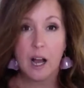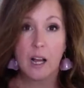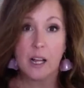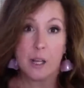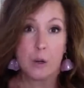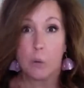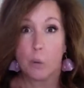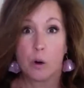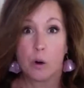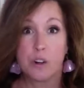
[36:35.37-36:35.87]

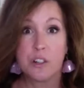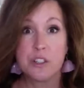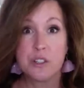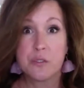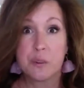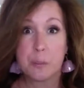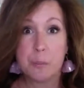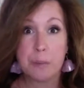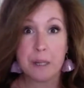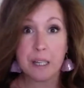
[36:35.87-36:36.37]
It works
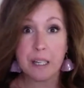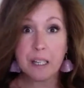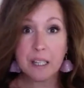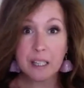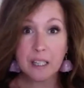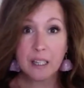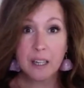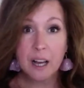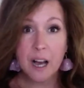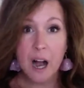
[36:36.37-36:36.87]
for
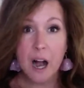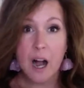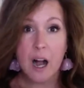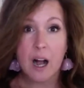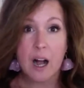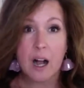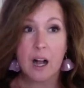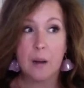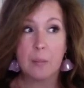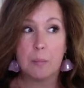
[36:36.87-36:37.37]
me.
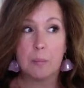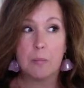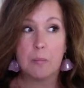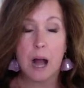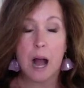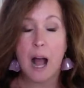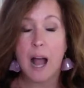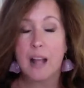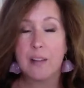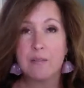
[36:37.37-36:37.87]

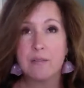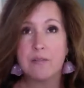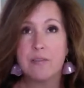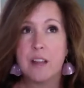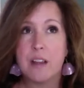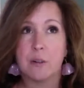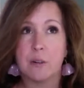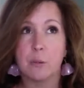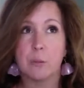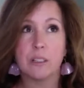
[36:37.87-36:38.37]
I've
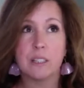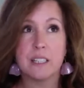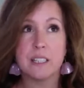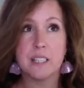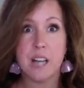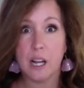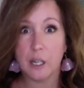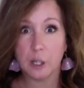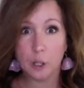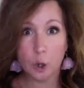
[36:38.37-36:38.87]
never really
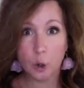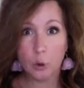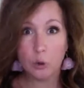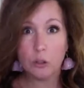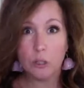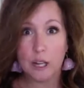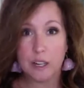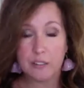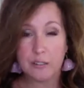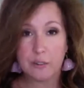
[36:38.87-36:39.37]
done a whole
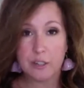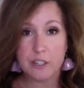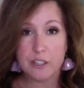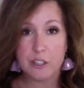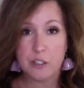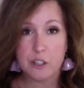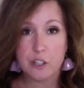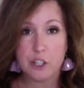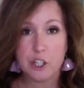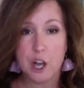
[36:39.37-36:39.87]
lot of
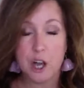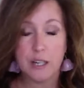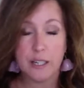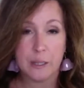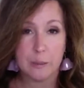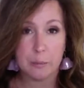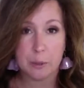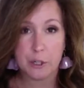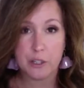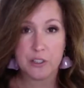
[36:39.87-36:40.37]
research on
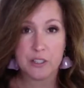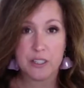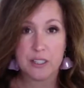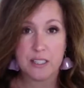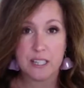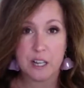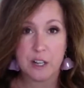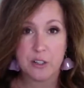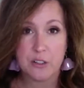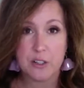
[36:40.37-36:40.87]
in-person
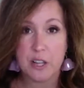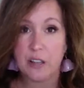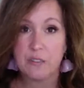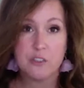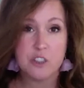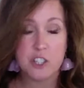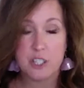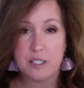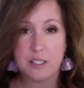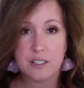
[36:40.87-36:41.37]
sales. I've
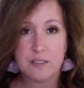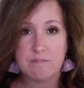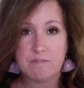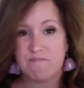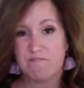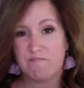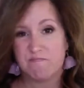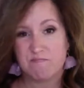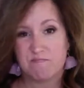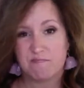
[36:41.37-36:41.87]
just
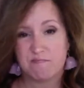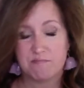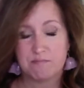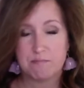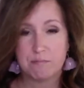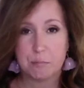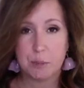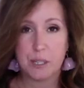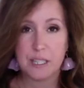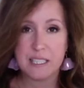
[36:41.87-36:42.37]

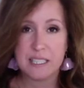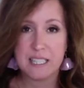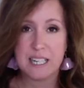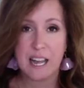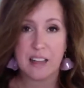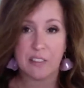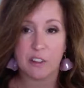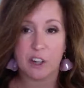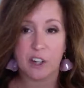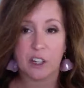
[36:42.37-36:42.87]
put it
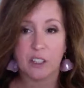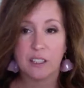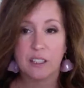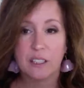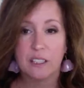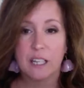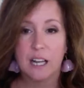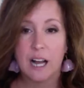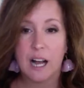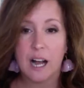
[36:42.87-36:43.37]
together.
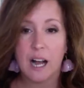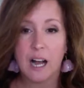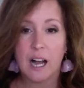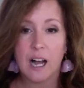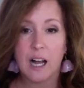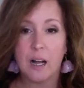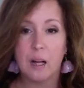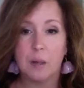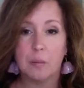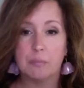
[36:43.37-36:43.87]

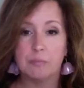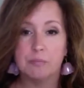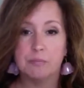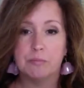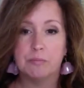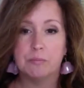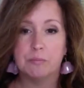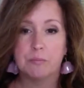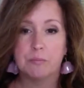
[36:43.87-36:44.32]
And